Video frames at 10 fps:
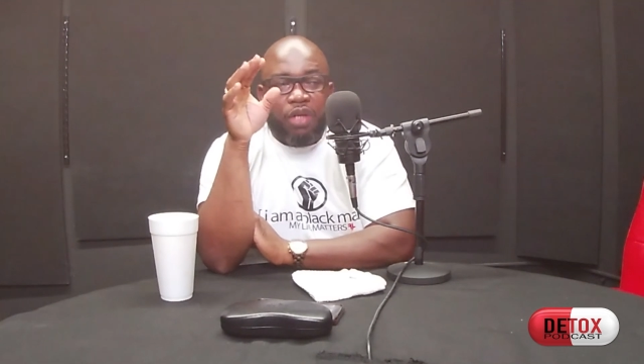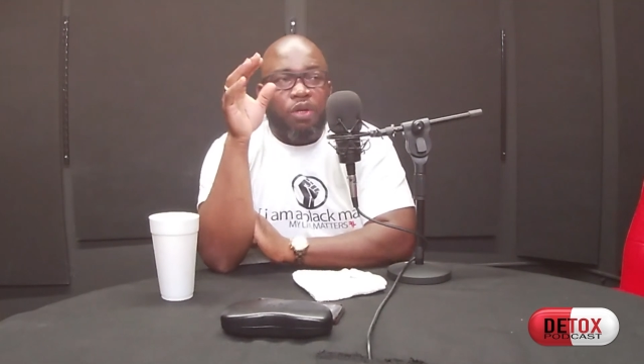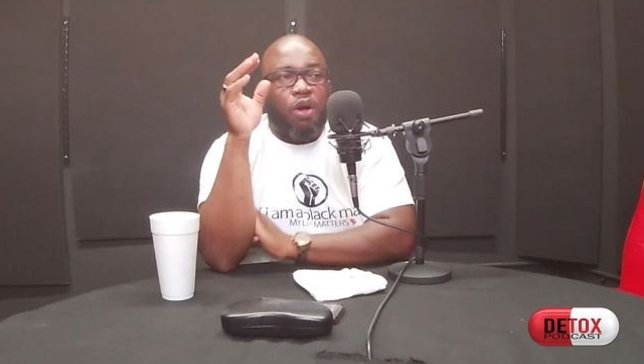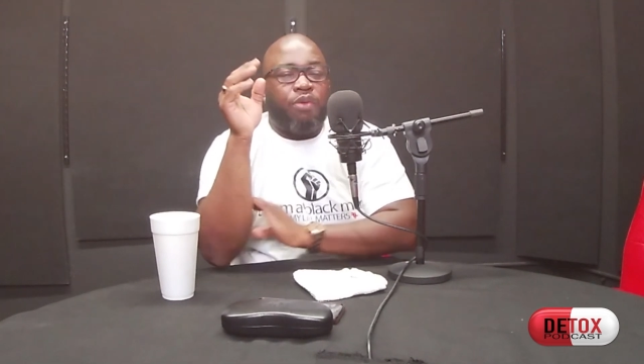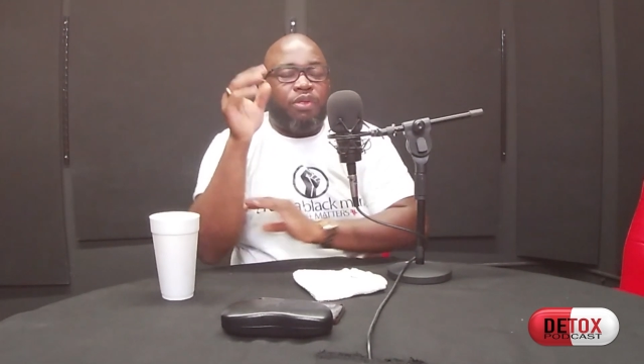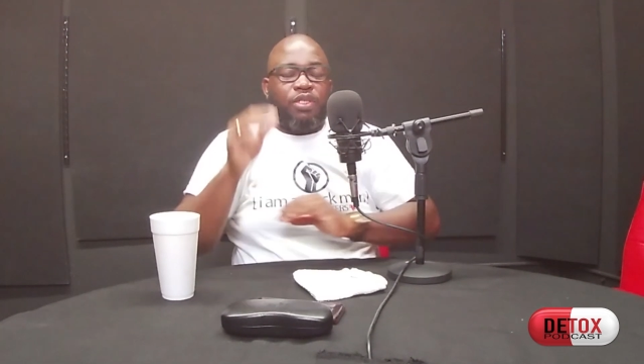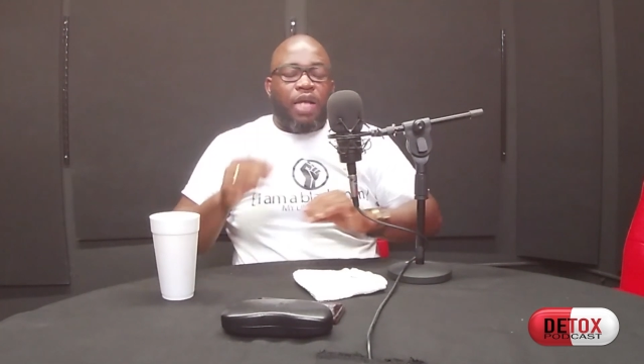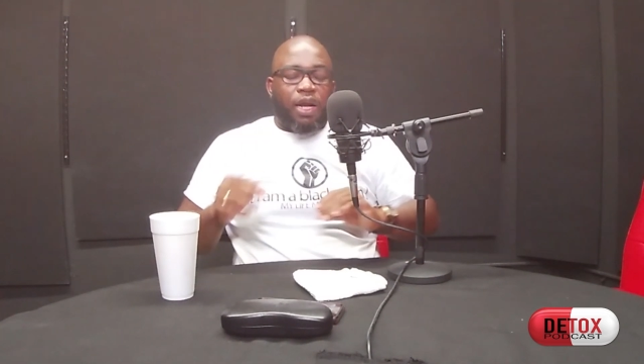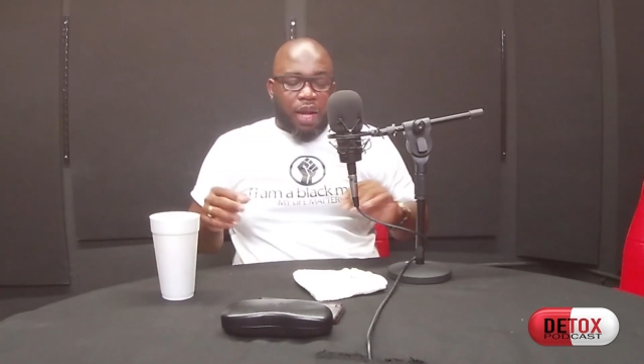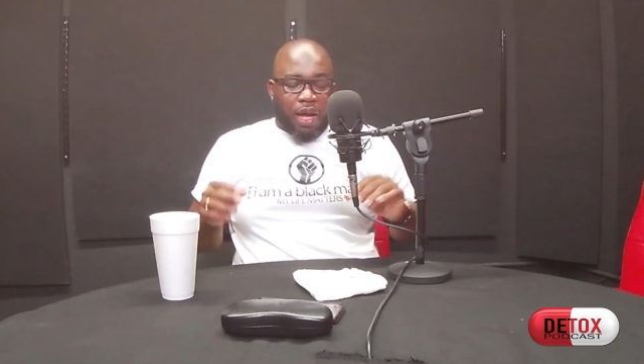I know there's
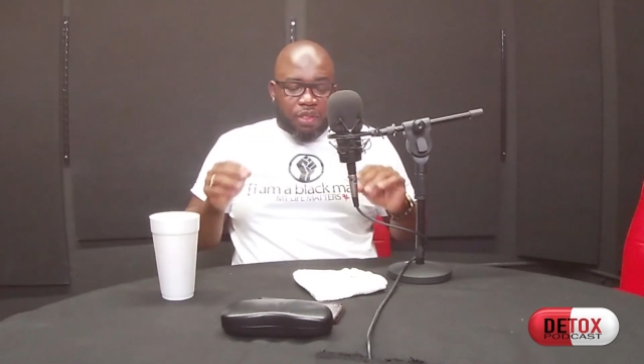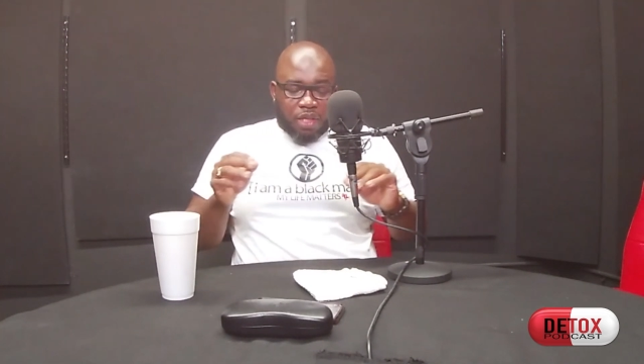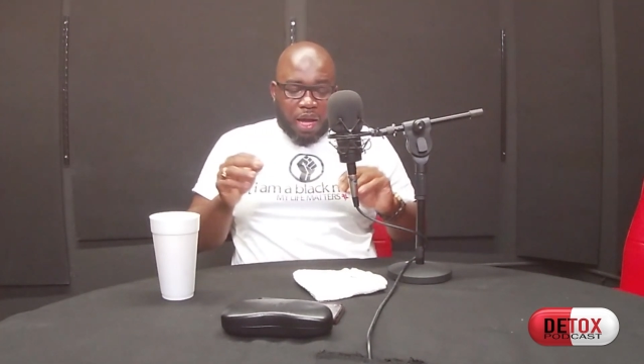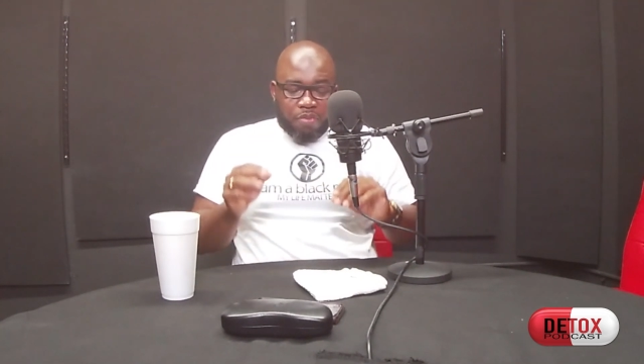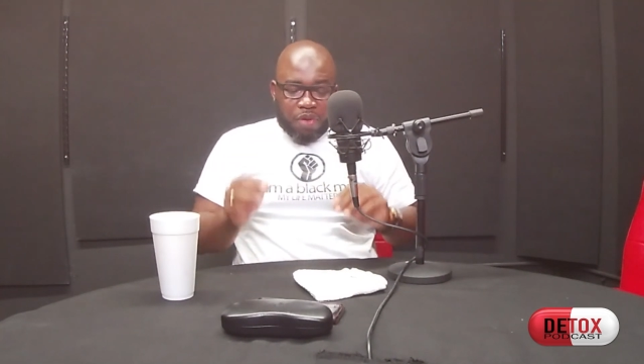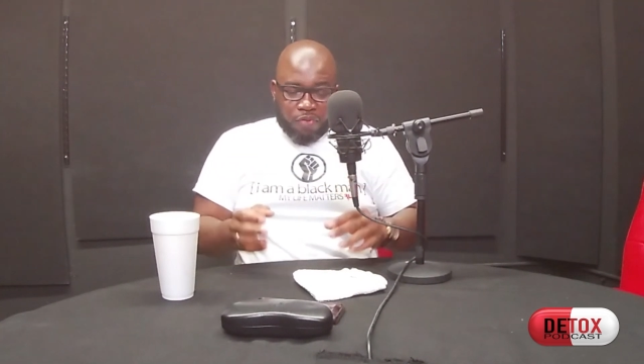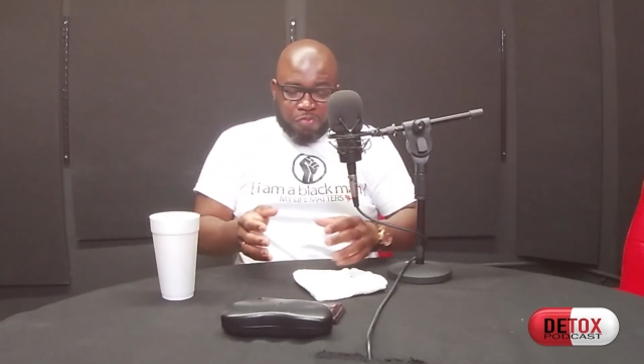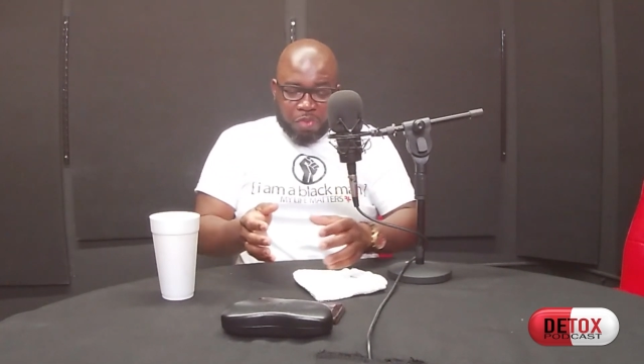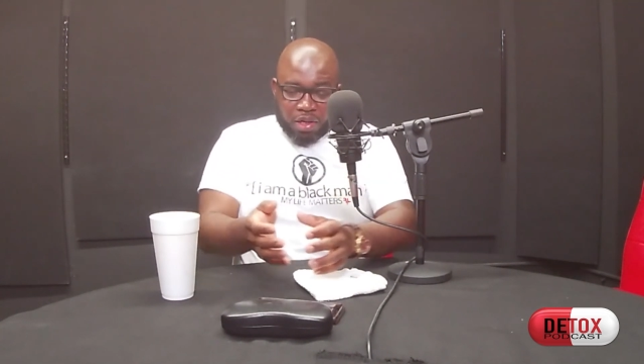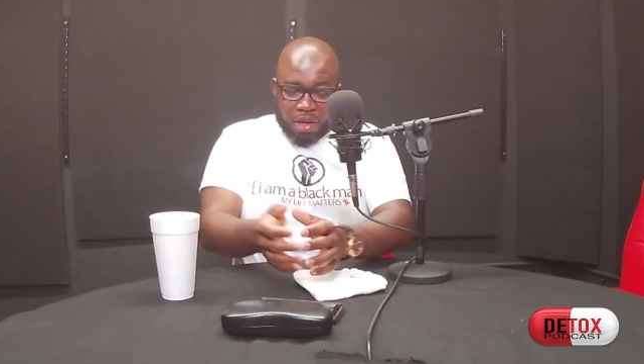not a lot of time
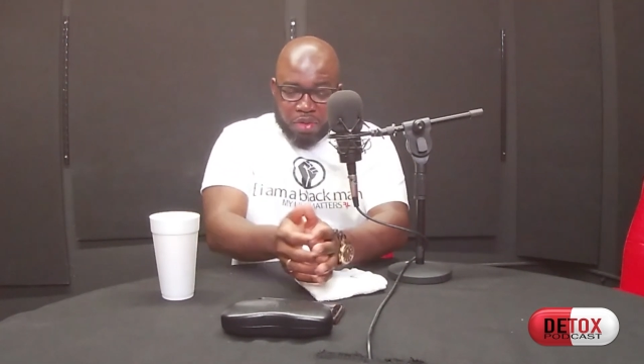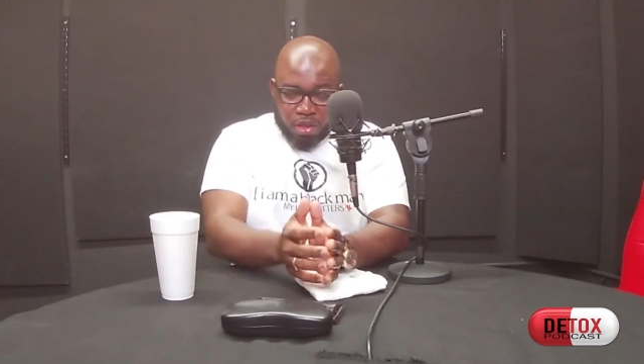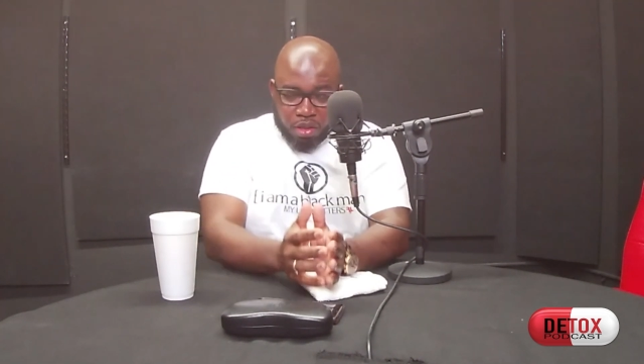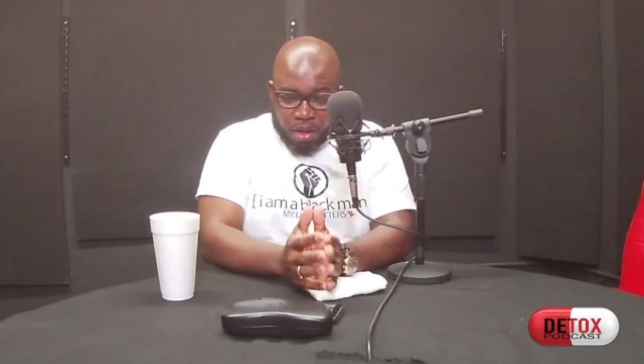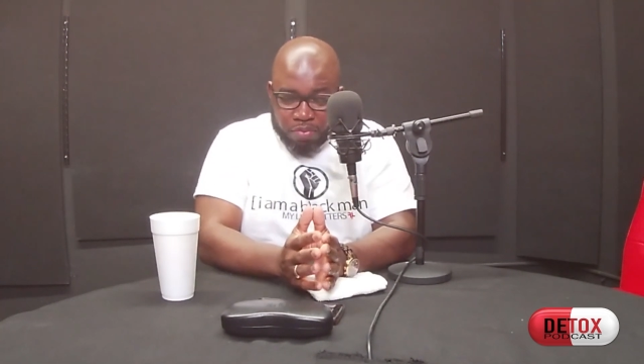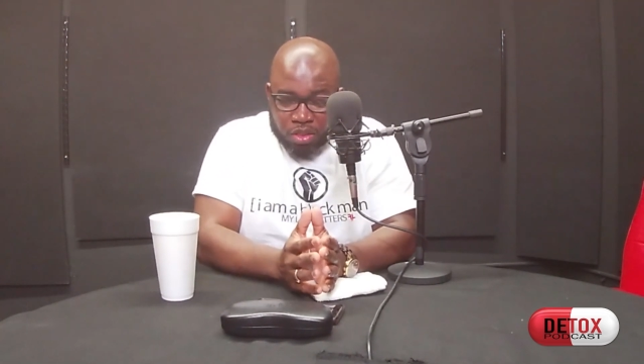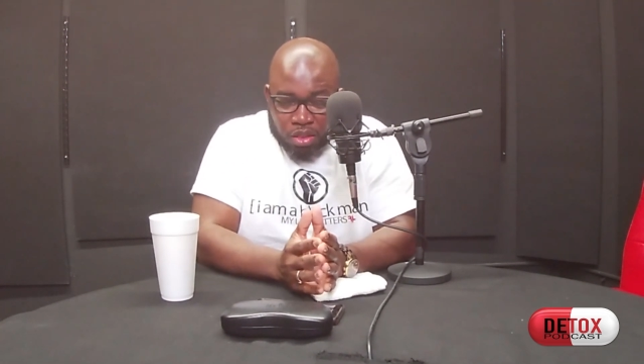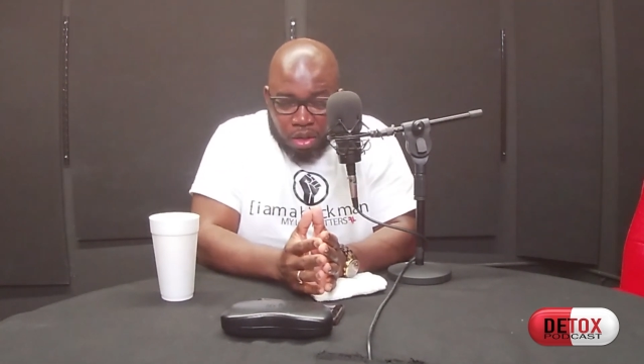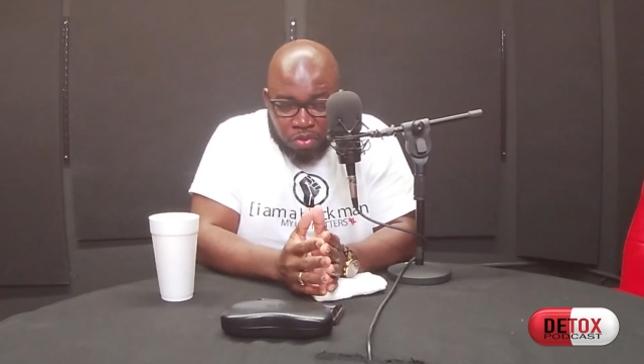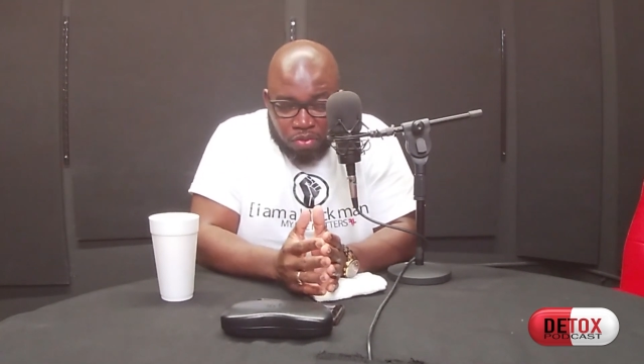left, but let me
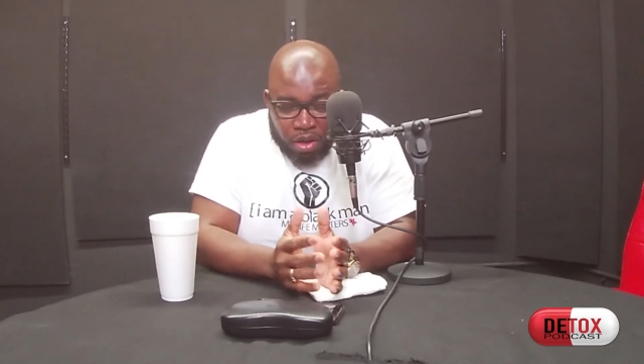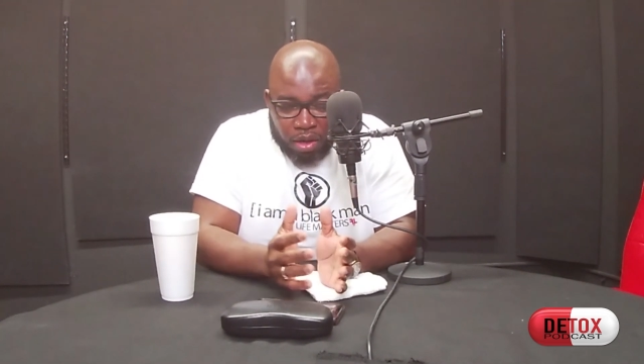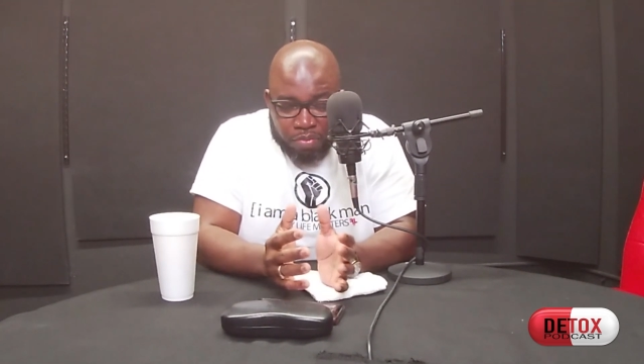summarize.